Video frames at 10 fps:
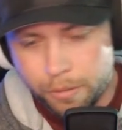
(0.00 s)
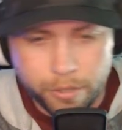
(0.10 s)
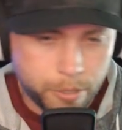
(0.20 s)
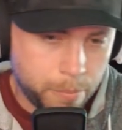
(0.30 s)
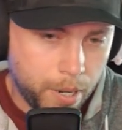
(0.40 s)

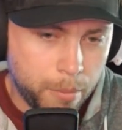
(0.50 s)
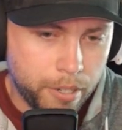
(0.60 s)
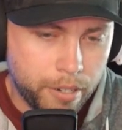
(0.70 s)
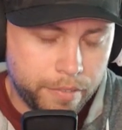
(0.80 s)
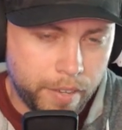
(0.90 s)
World's probably
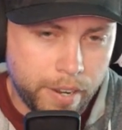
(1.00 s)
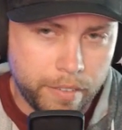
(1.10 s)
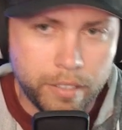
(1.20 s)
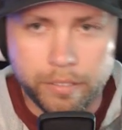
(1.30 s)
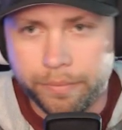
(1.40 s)
in our
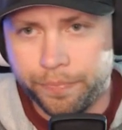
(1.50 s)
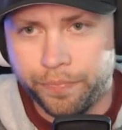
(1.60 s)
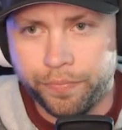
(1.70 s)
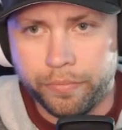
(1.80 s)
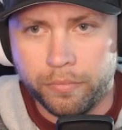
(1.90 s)
favor.
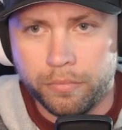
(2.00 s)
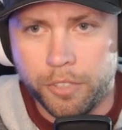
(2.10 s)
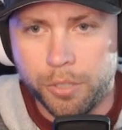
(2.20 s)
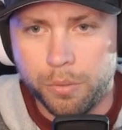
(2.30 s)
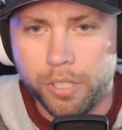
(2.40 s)

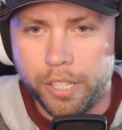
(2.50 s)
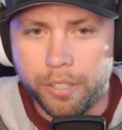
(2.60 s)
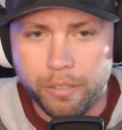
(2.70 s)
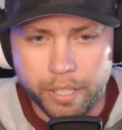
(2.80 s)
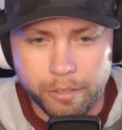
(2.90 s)
Just wish I
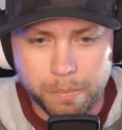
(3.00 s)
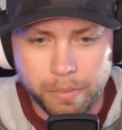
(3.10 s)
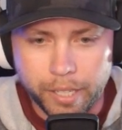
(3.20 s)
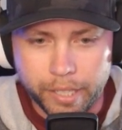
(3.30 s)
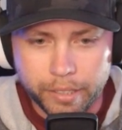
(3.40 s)
knew what he was
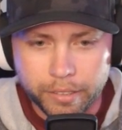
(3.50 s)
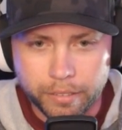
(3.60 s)
playing.